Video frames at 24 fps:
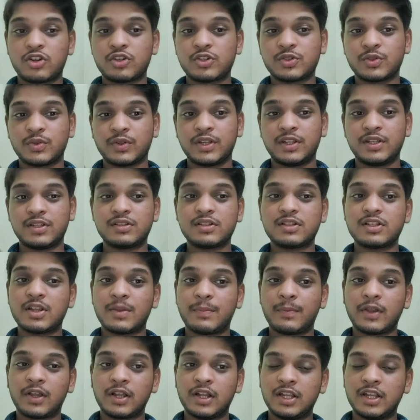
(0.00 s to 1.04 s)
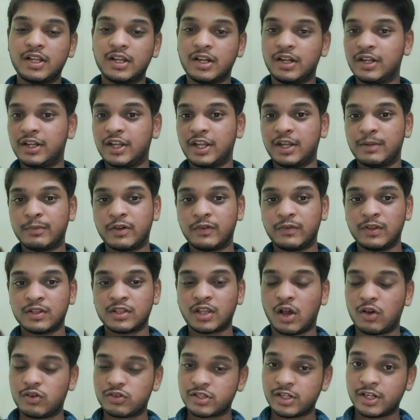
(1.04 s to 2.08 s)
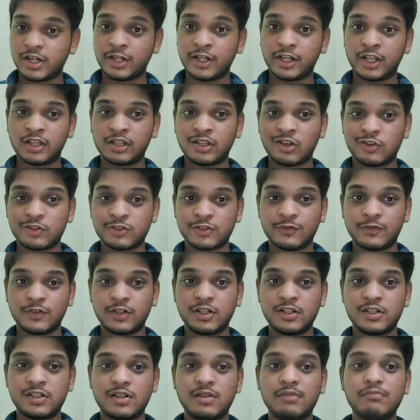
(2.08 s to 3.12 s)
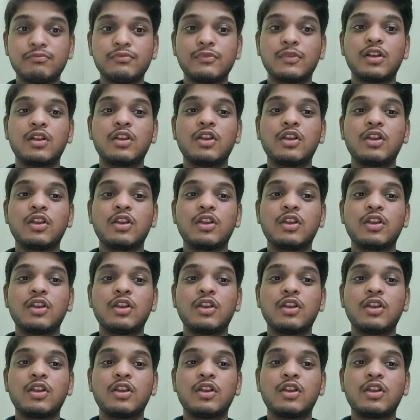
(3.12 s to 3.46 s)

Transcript: short stories typically contain between 1000 and 10,000 words.